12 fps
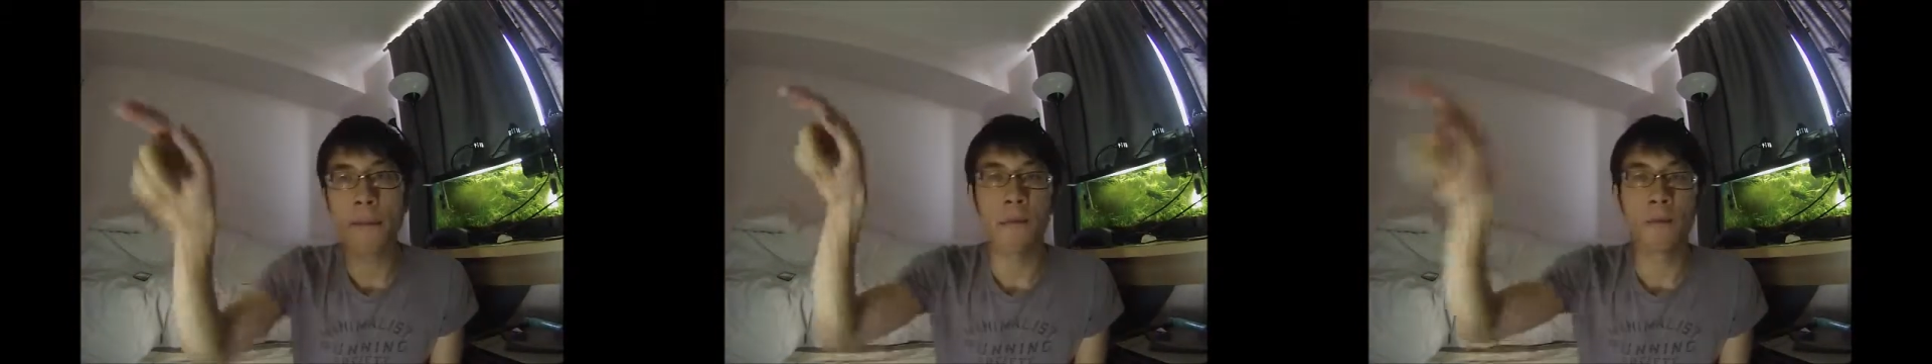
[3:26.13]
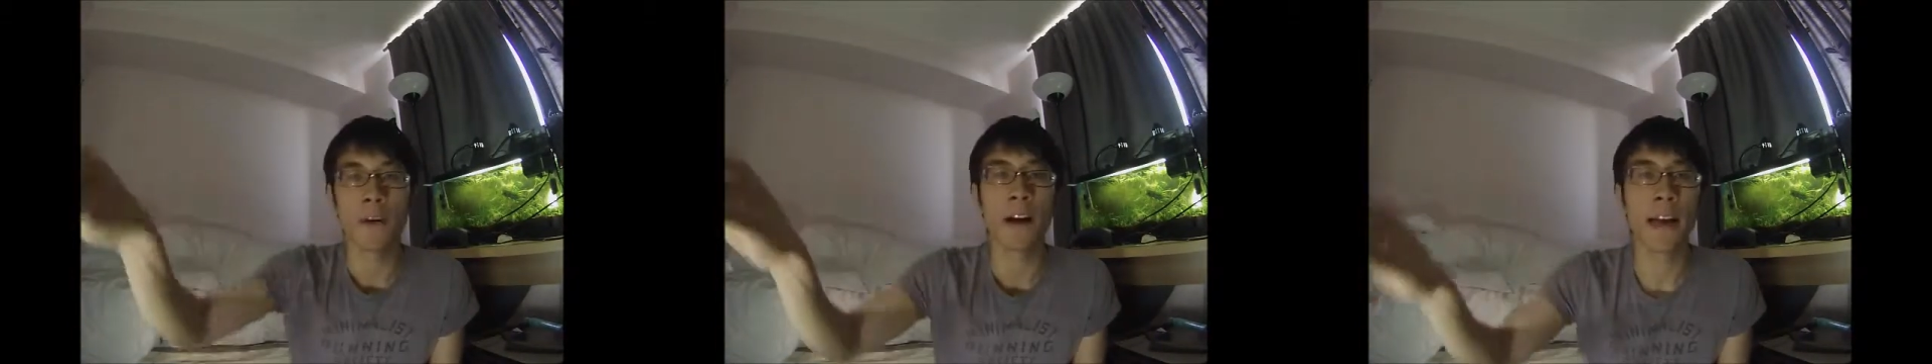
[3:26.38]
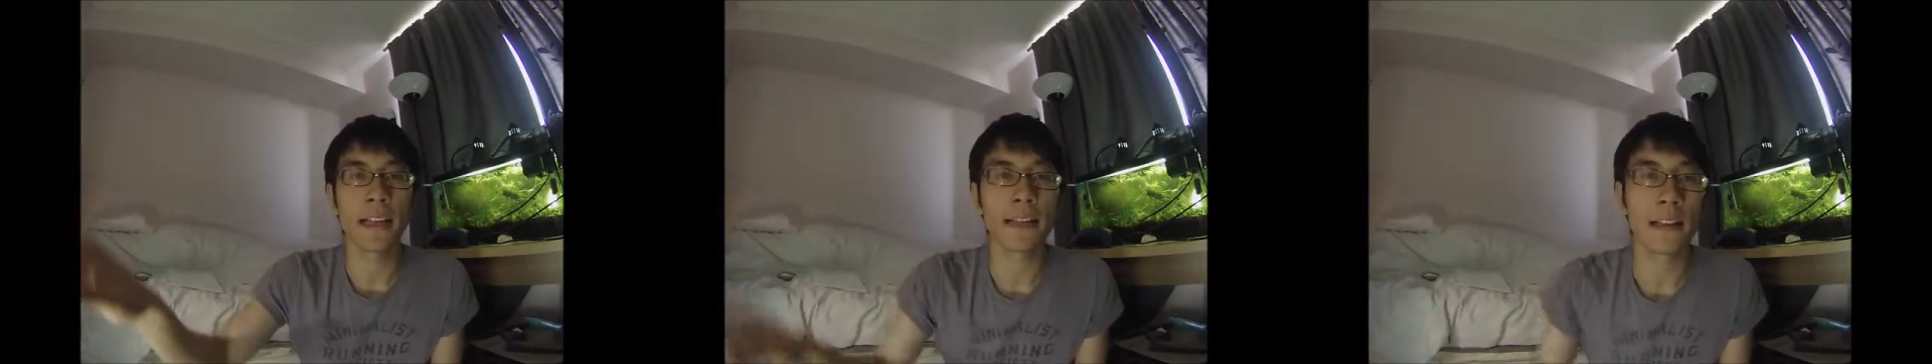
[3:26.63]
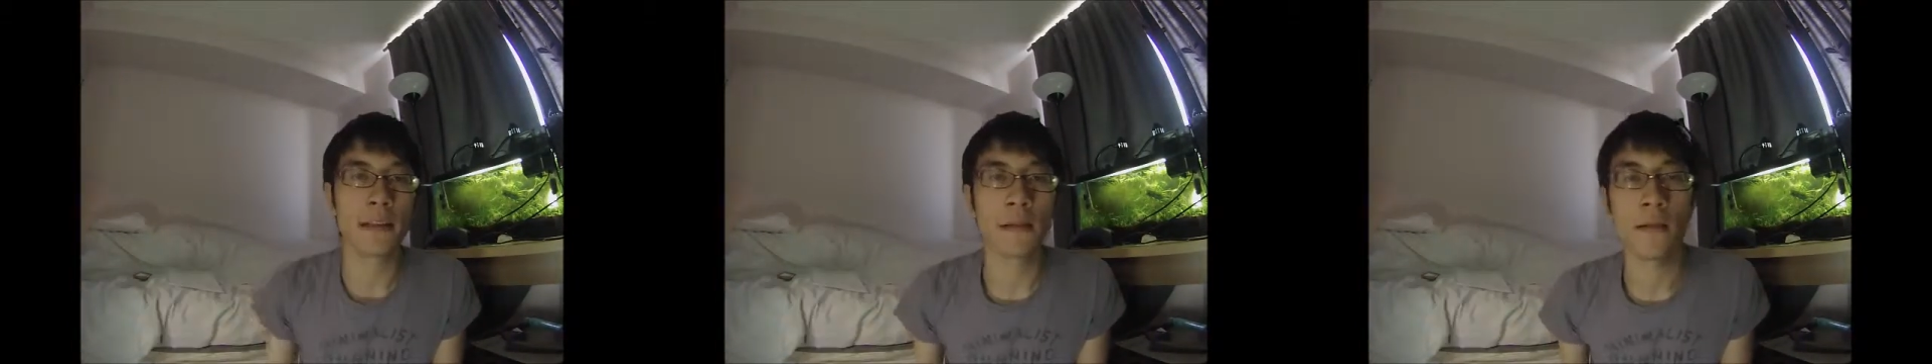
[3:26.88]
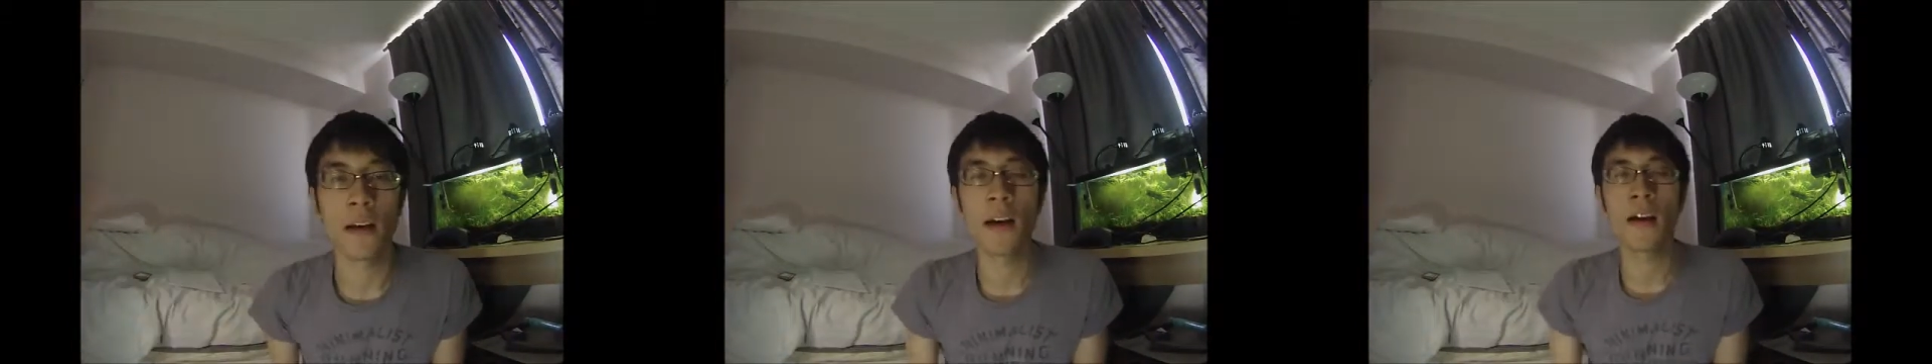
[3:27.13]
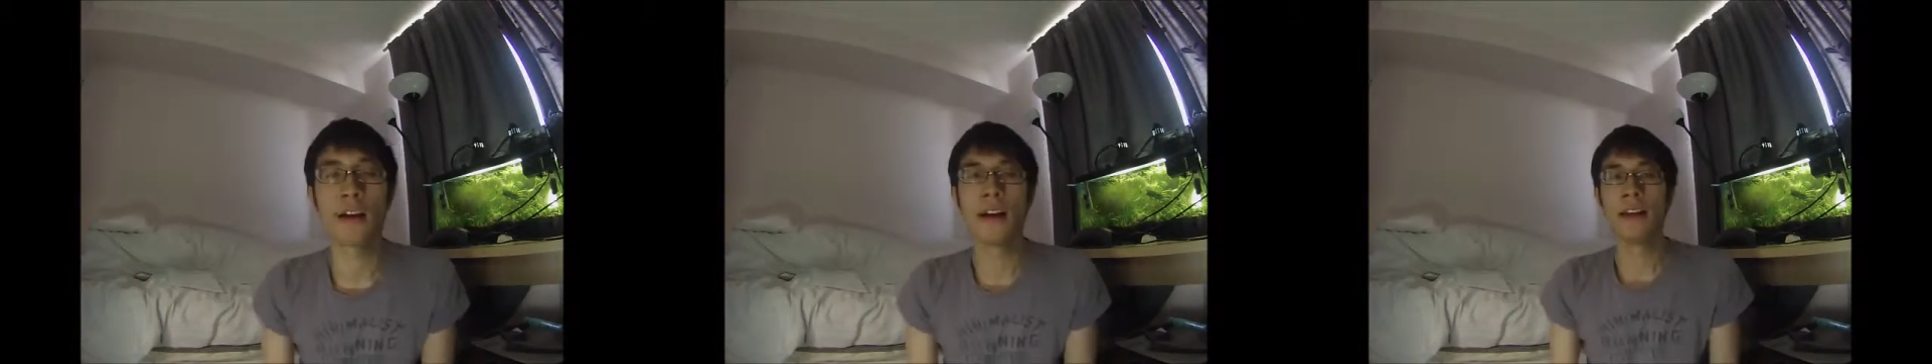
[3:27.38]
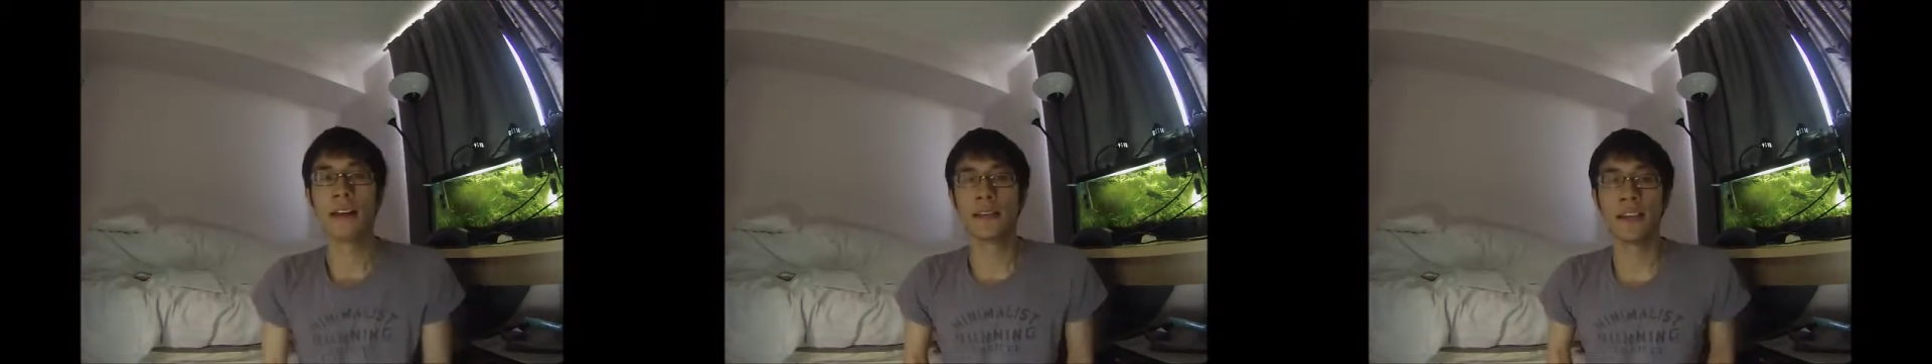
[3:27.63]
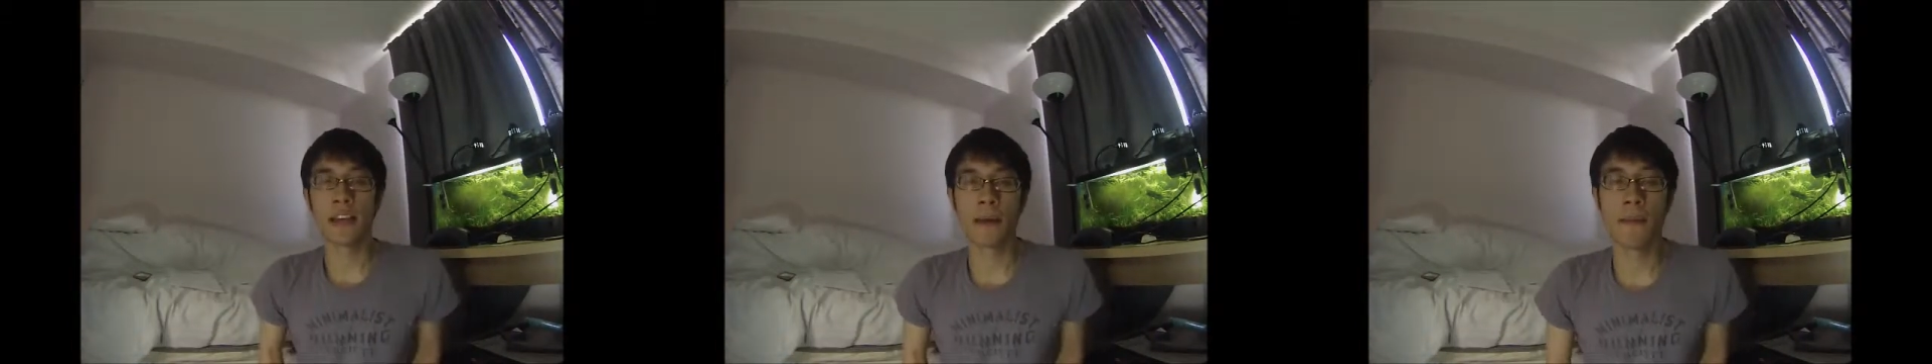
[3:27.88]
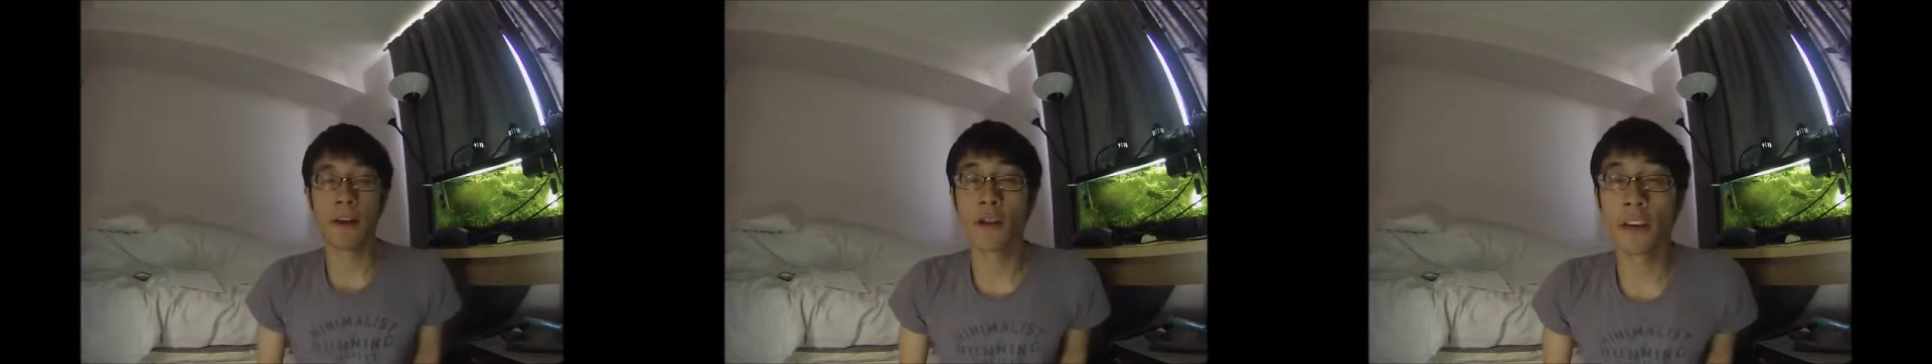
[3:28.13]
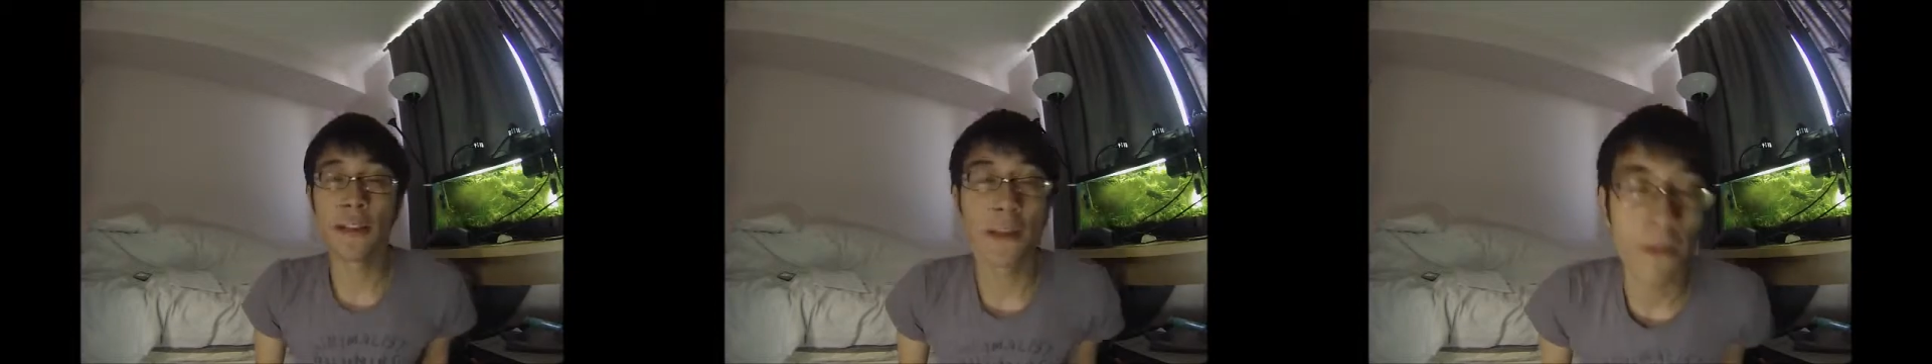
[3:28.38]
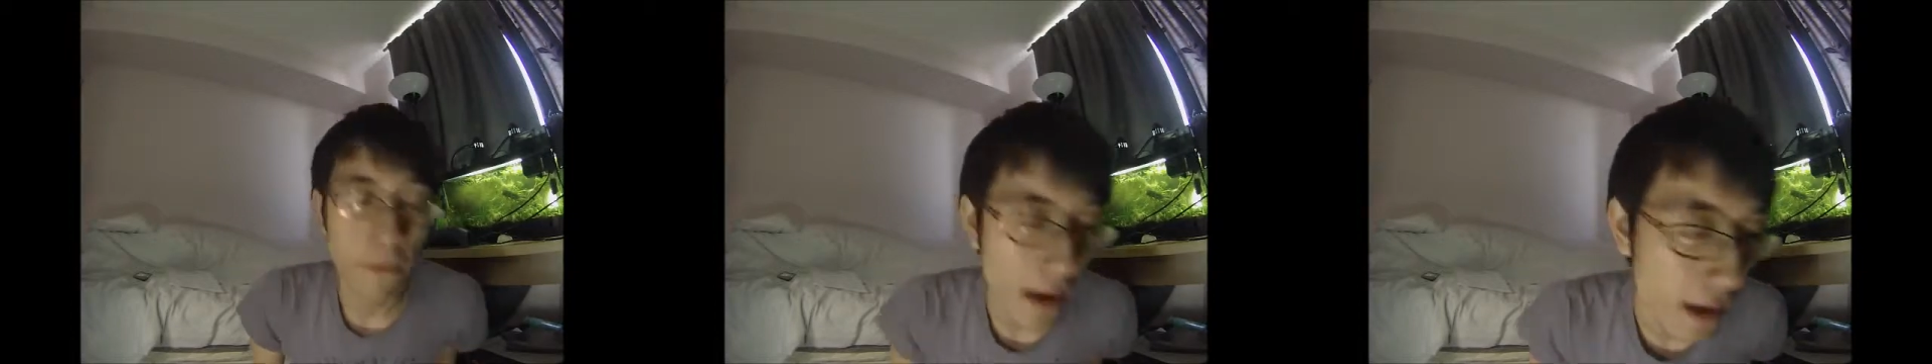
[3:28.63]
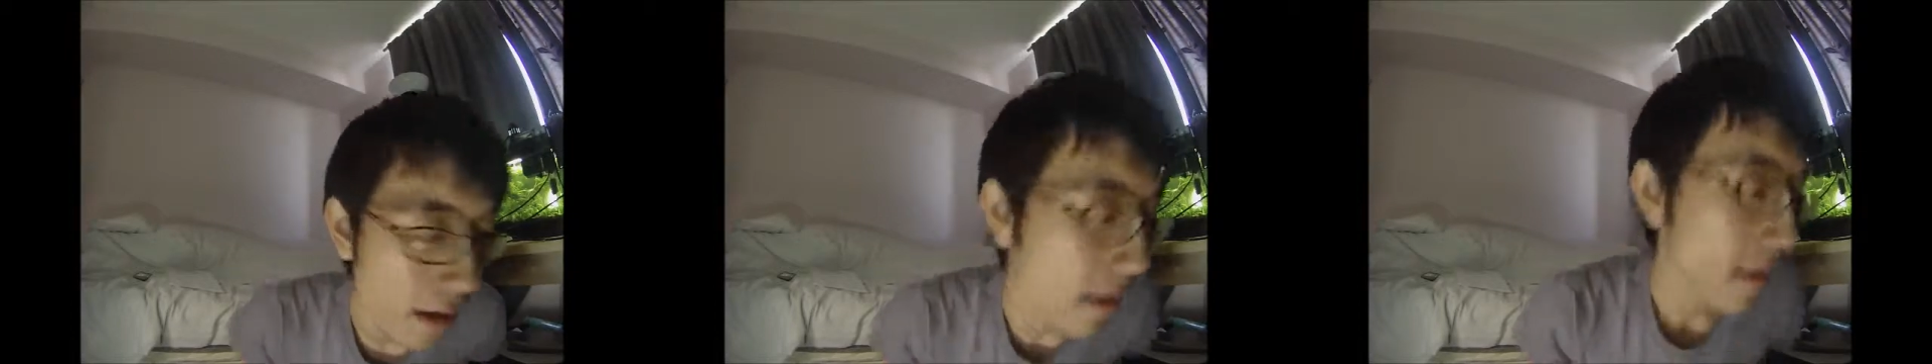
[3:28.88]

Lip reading: before it gets into the C-chem matrix, and you're fine.